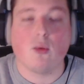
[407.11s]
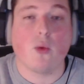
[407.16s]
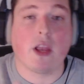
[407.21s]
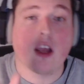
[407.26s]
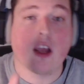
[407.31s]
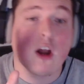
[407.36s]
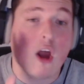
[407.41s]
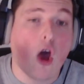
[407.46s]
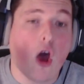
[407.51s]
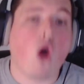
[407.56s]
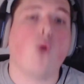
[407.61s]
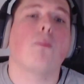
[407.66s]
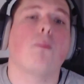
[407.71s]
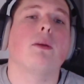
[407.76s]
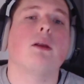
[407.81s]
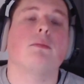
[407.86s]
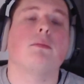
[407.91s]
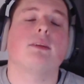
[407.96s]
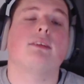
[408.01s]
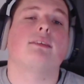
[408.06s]
We're going to
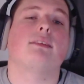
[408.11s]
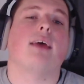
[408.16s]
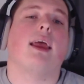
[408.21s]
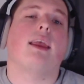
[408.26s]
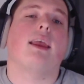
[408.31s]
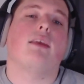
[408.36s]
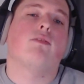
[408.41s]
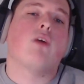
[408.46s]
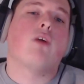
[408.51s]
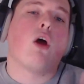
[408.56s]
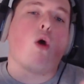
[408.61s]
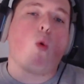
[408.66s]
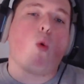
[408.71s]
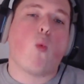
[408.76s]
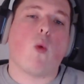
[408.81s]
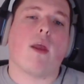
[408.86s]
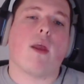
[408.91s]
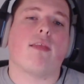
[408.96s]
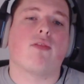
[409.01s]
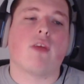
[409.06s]
open up the save
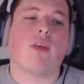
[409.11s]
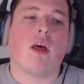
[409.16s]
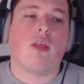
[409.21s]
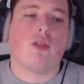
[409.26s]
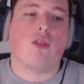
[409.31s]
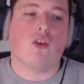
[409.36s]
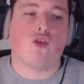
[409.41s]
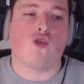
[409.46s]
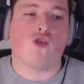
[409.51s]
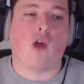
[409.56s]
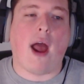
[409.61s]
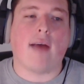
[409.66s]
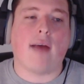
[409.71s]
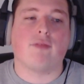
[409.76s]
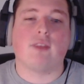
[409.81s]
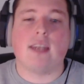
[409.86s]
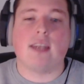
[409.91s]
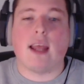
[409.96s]
with the draft.